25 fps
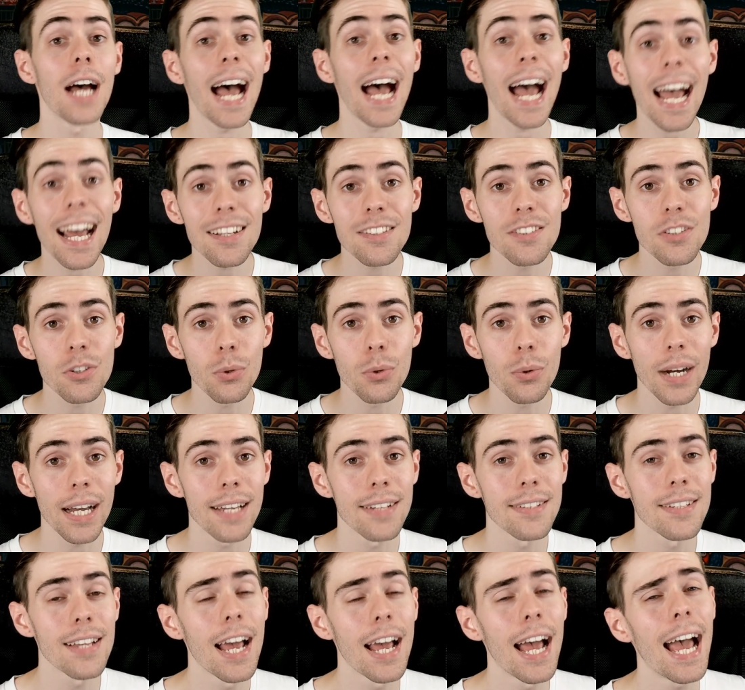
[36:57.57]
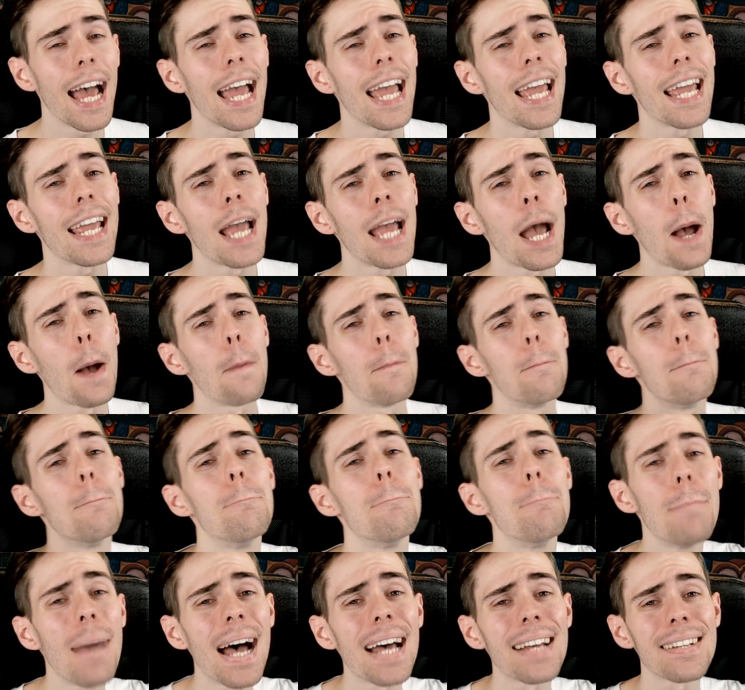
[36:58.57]
As always, a
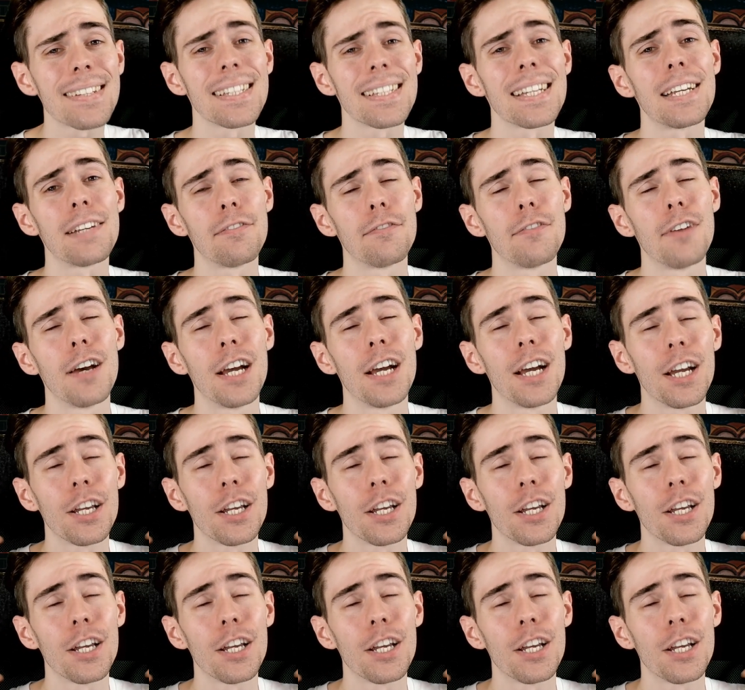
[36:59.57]
massive,